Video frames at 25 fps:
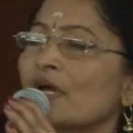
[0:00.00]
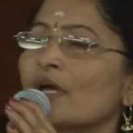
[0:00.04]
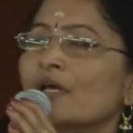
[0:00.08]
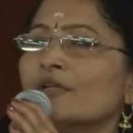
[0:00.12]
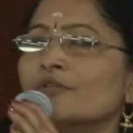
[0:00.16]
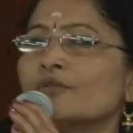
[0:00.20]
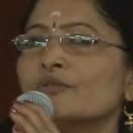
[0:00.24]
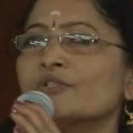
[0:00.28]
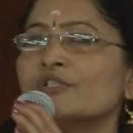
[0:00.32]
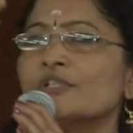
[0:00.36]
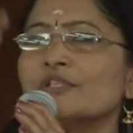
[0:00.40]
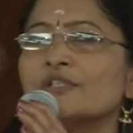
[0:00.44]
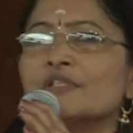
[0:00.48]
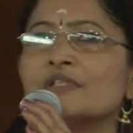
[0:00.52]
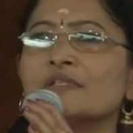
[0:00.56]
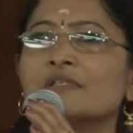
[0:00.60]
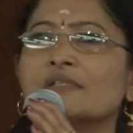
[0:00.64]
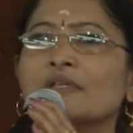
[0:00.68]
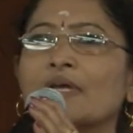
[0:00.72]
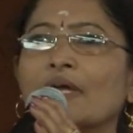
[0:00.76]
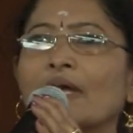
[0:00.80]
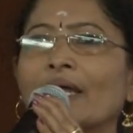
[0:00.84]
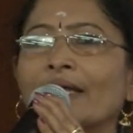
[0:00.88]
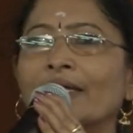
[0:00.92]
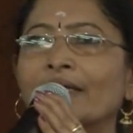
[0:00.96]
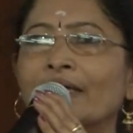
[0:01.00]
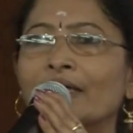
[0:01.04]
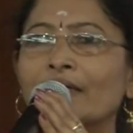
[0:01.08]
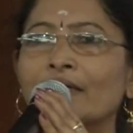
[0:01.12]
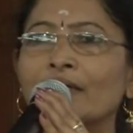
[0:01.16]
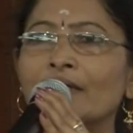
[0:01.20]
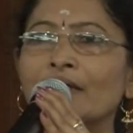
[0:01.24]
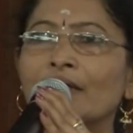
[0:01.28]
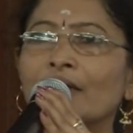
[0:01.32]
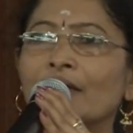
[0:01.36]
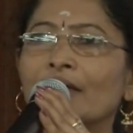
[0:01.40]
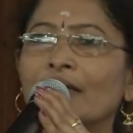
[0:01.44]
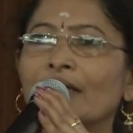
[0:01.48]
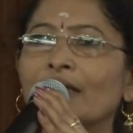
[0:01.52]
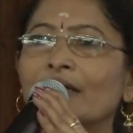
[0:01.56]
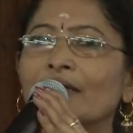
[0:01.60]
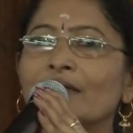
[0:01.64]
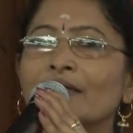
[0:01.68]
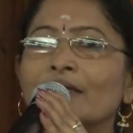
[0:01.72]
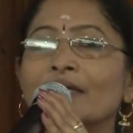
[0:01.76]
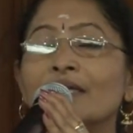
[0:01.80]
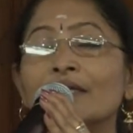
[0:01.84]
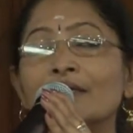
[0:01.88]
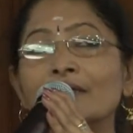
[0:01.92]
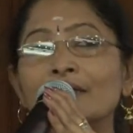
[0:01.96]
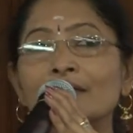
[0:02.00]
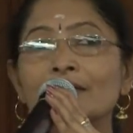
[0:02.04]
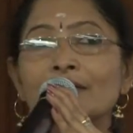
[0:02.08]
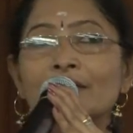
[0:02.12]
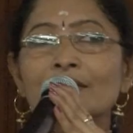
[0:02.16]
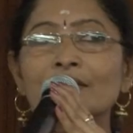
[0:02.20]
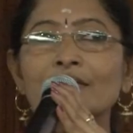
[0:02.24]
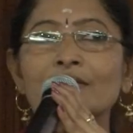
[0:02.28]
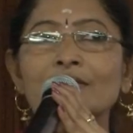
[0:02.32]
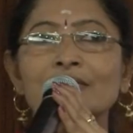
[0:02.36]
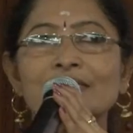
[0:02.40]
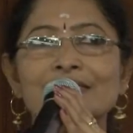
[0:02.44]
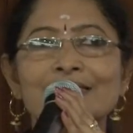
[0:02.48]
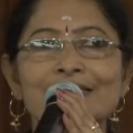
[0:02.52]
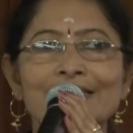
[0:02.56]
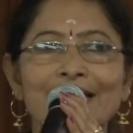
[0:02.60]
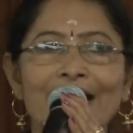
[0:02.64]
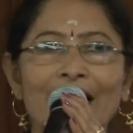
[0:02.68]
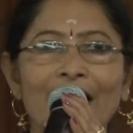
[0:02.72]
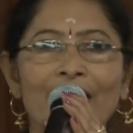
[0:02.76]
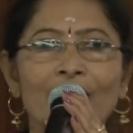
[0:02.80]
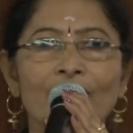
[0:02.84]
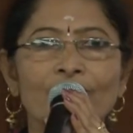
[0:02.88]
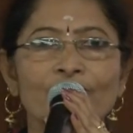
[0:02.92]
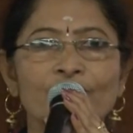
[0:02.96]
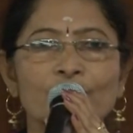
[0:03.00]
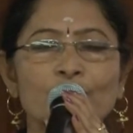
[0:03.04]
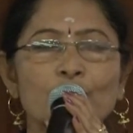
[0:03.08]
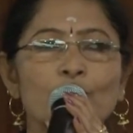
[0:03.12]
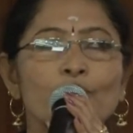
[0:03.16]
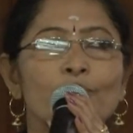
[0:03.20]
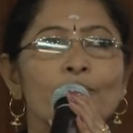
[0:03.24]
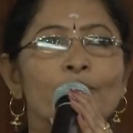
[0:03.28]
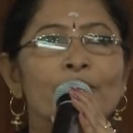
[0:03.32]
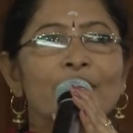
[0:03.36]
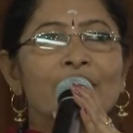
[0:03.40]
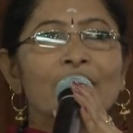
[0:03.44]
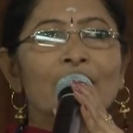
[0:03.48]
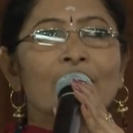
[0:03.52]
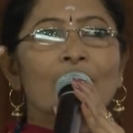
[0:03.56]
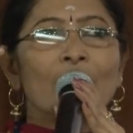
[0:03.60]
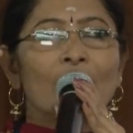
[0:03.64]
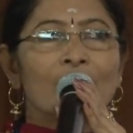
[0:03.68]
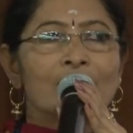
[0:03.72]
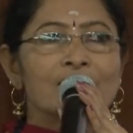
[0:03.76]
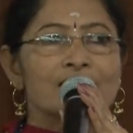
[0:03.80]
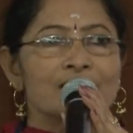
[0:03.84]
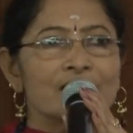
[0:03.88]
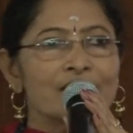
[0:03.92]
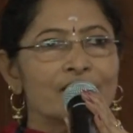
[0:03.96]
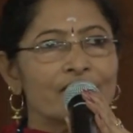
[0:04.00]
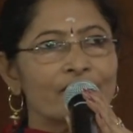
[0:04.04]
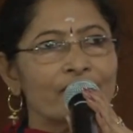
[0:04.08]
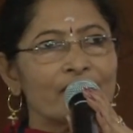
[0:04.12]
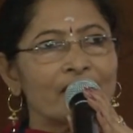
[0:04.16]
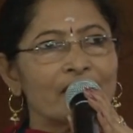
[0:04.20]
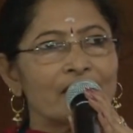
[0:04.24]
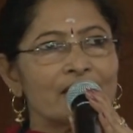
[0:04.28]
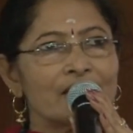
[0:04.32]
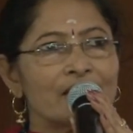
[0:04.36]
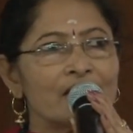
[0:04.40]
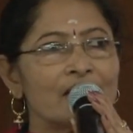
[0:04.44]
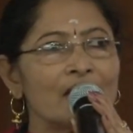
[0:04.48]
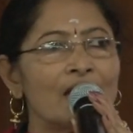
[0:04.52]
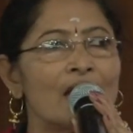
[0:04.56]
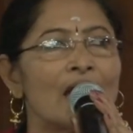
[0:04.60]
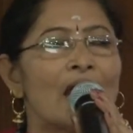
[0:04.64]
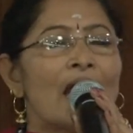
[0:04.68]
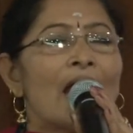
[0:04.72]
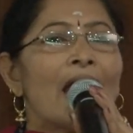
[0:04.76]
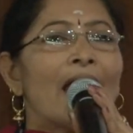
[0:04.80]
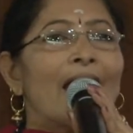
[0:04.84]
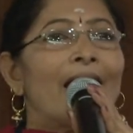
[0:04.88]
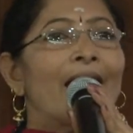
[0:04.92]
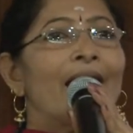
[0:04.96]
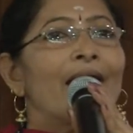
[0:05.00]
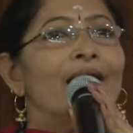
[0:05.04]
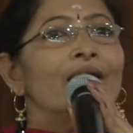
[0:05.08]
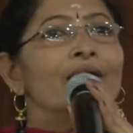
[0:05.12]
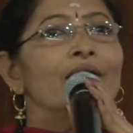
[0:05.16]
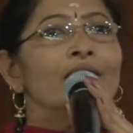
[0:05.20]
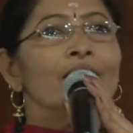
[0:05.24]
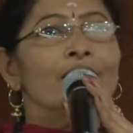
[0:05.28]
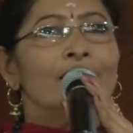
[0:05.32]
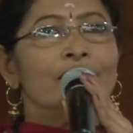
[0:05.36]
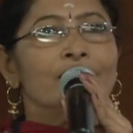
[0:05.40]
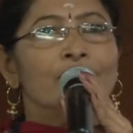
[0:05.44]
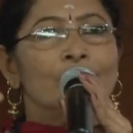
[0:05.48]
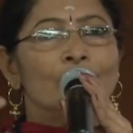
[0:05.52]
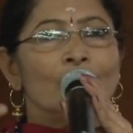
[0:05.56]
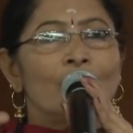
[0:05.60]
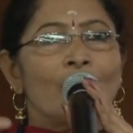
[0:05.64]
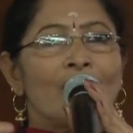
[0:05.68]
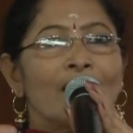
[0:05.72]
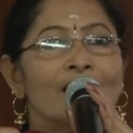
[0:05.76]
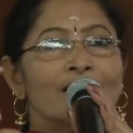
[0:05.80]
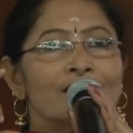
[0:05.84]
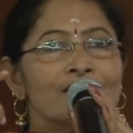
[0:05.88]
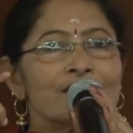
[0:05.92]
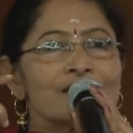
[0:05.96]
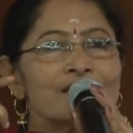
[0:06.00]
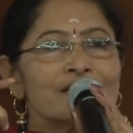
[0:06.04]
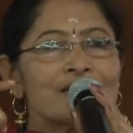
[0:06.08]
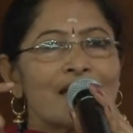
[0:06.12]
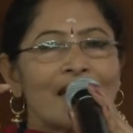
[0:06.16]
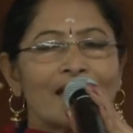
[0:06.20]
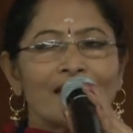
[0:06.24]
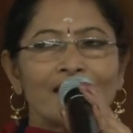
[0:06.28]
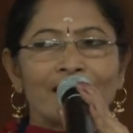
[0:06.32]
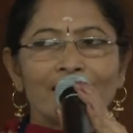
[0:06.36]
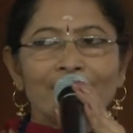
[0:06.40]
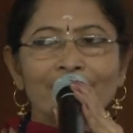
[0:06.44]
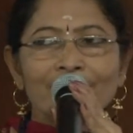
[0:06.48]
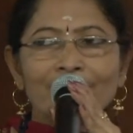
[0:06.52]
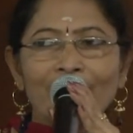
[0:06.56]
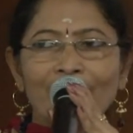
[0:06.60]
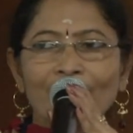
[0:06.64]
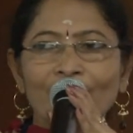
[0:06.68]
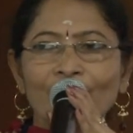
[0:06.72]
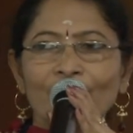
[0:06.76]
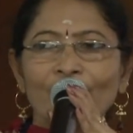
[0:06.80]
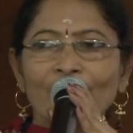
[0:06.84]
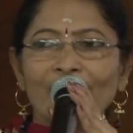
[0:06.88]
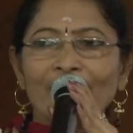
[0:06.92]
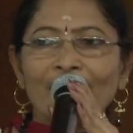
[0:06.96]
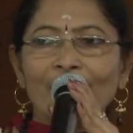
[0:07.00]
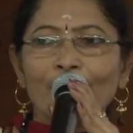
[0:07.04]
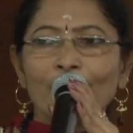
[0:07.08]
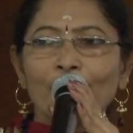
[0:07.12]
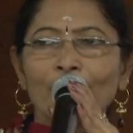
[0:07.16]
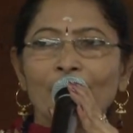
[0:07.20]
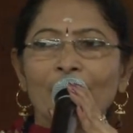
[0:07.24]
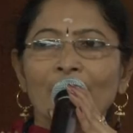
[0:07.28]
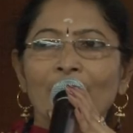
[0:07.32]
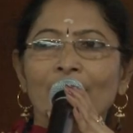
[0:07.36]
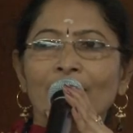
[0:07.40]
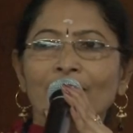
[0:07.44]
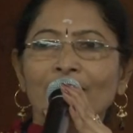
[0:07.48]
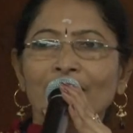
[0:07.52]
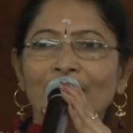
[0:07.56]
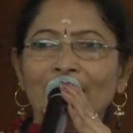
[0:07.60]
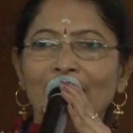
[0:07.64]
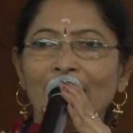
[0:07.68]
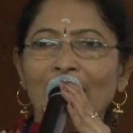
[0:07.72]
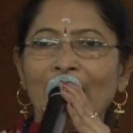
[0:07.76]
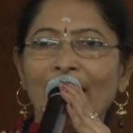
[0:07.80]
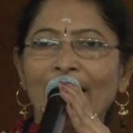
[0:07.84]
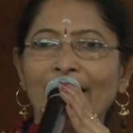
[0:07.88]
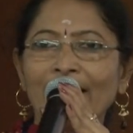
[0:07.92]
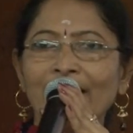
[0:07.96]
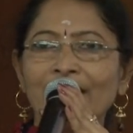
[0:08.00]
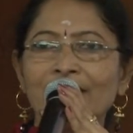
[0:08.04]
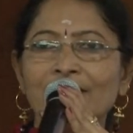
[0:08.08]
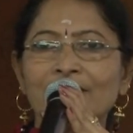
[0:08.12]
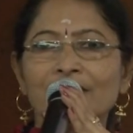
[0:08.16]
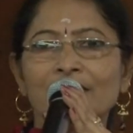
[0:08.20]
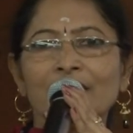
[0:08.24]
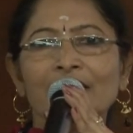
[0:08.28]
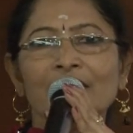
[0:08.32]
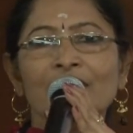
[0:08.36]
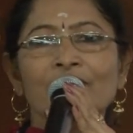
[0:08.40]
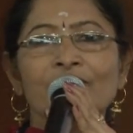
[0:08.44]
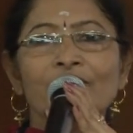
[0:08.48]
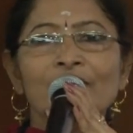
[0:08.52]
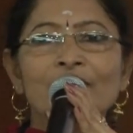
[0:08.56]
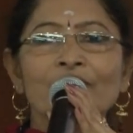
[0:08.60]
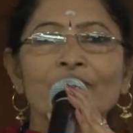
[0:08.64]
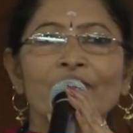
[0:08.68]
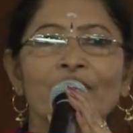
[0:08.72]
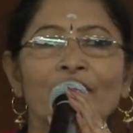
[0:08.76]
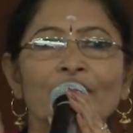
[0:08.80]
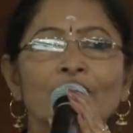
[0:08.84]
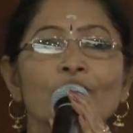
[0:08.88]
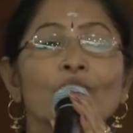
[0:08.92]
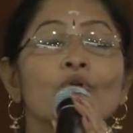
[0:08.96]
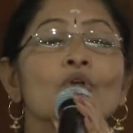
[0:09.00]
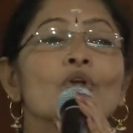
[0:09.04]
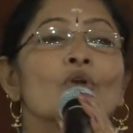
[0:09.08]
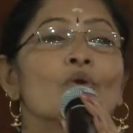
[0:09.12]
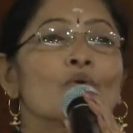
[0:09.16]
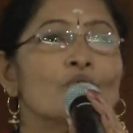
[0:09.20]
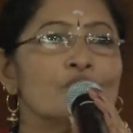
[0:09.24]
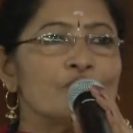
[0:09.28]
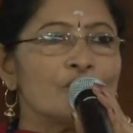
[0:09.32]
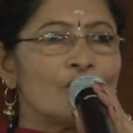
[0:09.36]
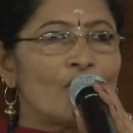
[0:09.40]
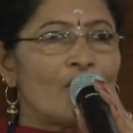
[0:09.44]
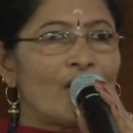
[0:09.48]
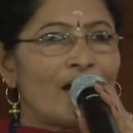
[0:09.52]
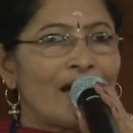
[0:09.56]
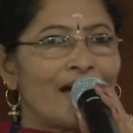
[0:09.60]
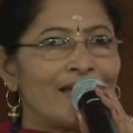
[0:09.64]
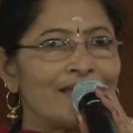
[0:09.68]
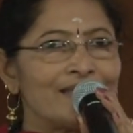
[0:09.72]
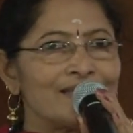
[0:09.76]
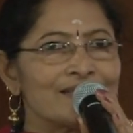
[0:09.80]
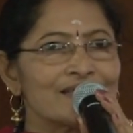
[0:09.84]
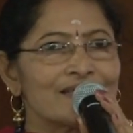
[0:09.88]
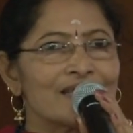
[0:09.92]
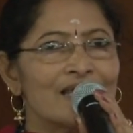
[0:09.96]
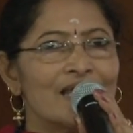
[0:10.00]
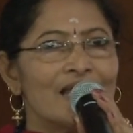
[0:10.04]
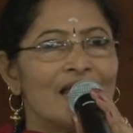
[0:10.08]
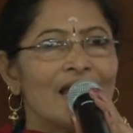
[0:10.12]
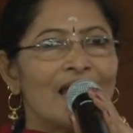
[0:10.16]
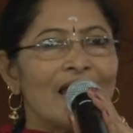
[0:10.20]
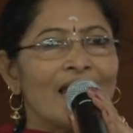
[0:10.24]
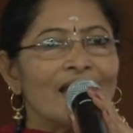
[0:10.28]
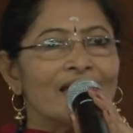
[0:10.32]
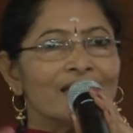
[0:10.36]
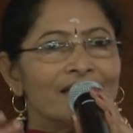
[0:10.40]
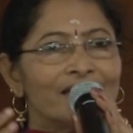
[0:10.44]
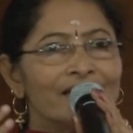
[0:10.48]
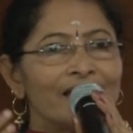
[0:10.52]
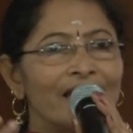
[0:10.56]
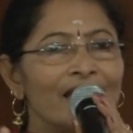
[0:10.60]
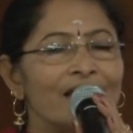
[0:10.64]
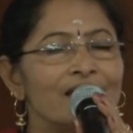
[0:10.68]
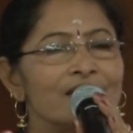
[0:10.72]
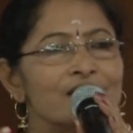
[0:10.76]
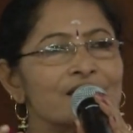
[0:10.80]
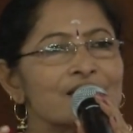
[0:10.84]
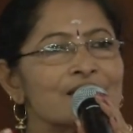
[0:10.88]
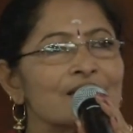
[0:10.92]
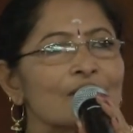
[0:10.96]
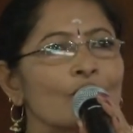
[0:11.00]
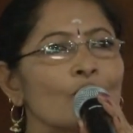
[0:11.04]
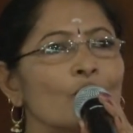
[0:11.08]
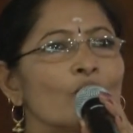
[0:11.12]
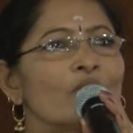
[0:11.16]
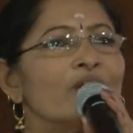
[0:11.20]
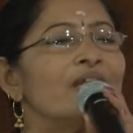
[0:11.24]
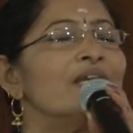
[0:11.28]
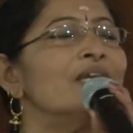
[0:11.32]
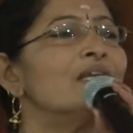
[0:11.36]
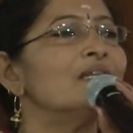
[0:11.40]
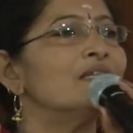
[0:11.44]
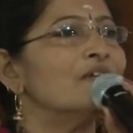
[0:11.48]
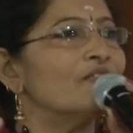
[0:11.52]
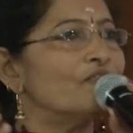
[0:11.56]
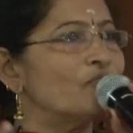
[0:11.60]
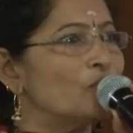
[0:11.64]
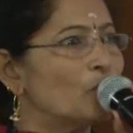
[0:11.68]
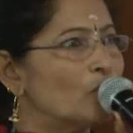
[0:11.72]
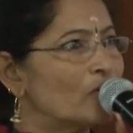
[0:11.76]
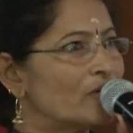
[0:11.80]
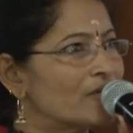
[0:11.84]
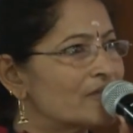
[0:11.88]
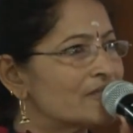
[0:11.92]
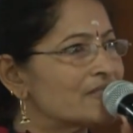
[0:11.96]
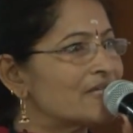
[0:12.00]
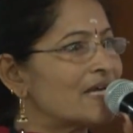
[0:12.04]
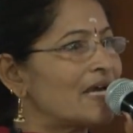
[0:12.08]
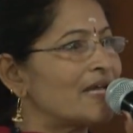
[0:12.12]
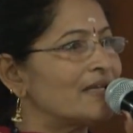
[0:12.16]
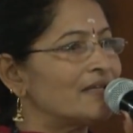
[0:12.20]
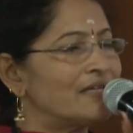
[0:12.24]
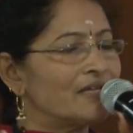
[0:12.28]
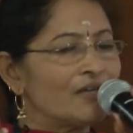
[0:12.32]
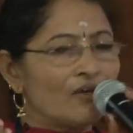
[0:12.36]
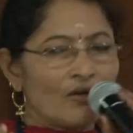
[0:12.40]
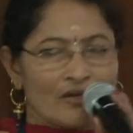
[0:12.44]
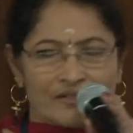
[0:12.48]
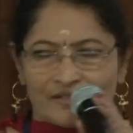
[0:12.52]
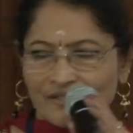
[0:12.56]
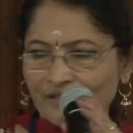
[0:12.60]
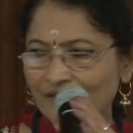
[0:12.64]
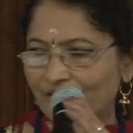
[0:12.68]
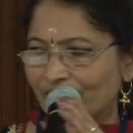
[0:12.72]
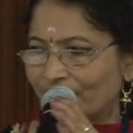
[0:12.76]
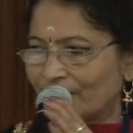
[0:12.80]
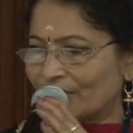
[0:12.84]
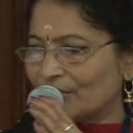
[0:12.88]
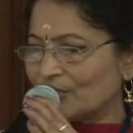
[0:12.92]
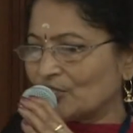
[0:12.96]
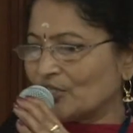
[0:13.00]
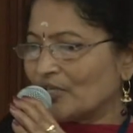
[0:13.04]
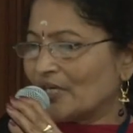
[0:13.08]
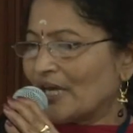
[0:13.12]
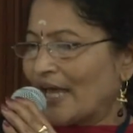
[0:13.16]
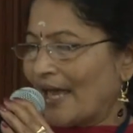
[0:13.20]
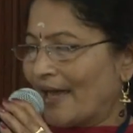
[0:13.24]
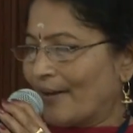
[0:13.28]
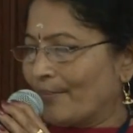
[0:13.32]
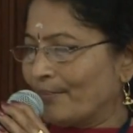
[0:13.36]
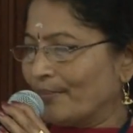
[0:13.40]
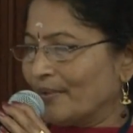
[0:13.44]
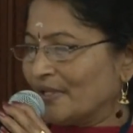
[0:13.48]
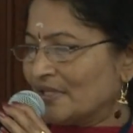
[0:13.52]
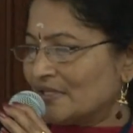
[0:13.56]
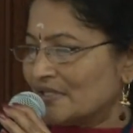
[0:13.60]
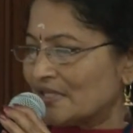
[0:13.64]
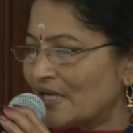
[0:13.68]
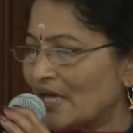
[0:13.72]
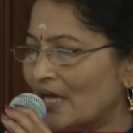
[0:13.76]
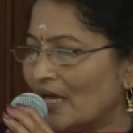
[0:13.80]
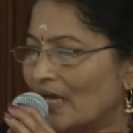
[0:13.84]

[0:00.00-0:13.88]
So just again, in inner self should be concentrating and understanding that flame, that light, even when you close your eyes. And then slowly the focus and the concentration happens.